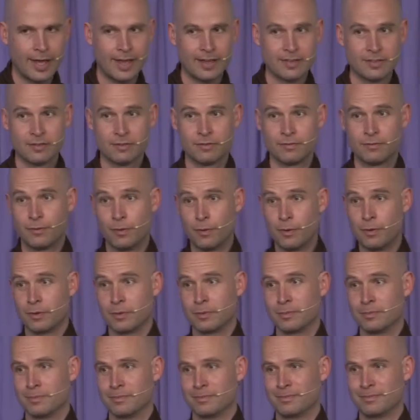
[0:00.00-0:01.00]
a
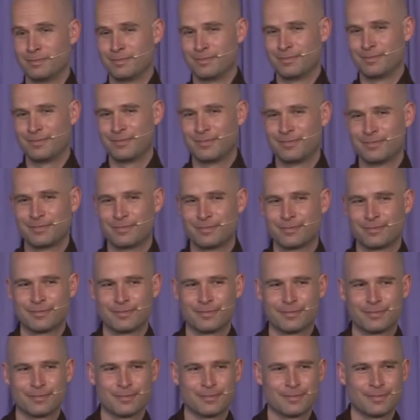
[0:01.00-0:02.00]
form.
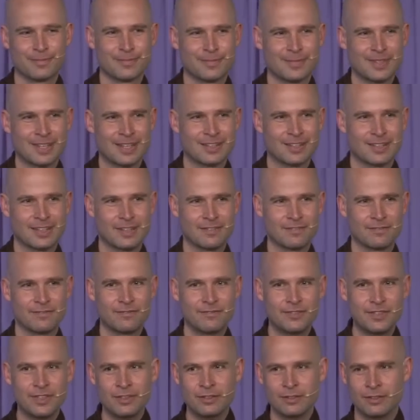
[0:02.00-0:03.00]
It
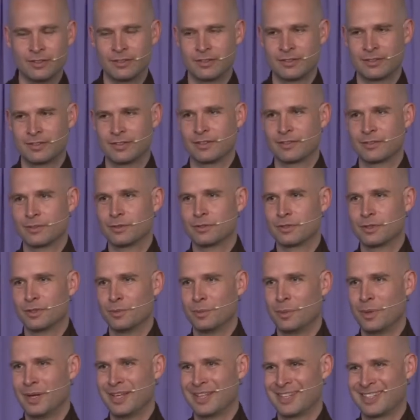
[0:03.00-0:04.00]
feels a
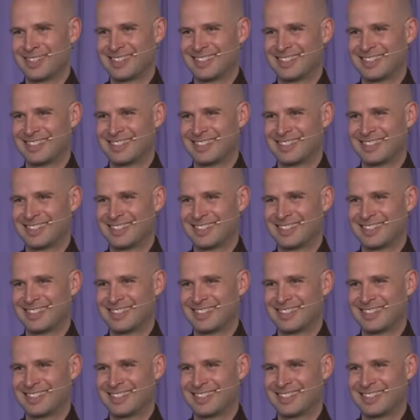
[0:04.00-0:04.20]
certain way.